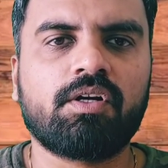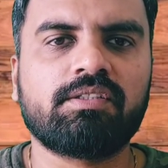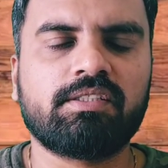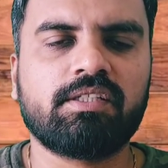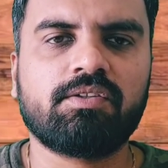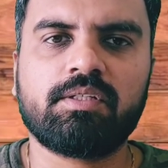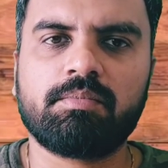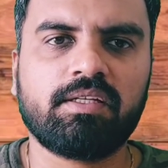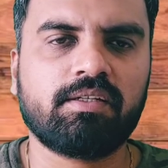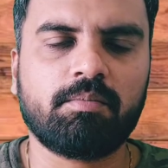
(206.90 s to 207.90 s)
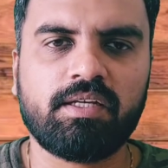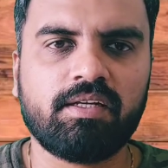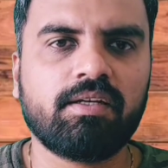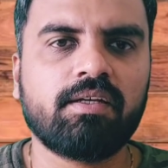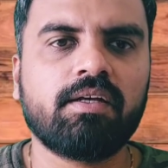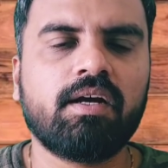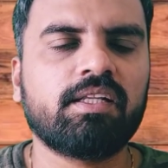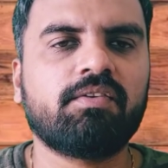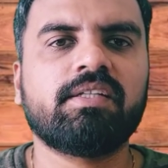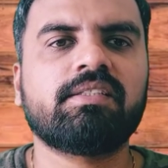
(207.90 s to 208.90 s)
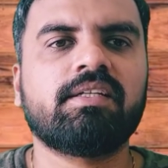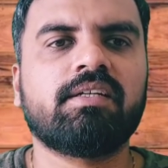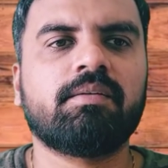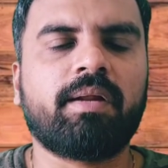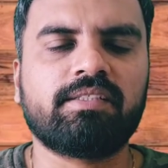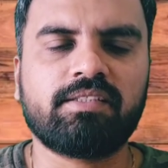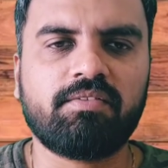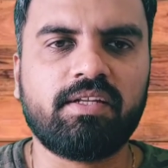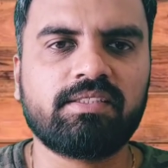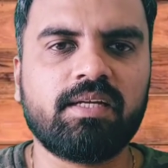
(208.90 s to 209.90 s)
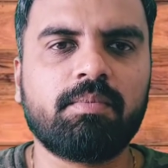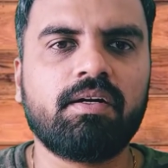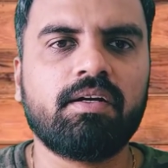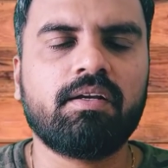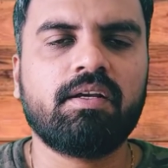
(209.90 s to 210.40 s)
or recession or something coming in. Otherwise, the prices are very stable,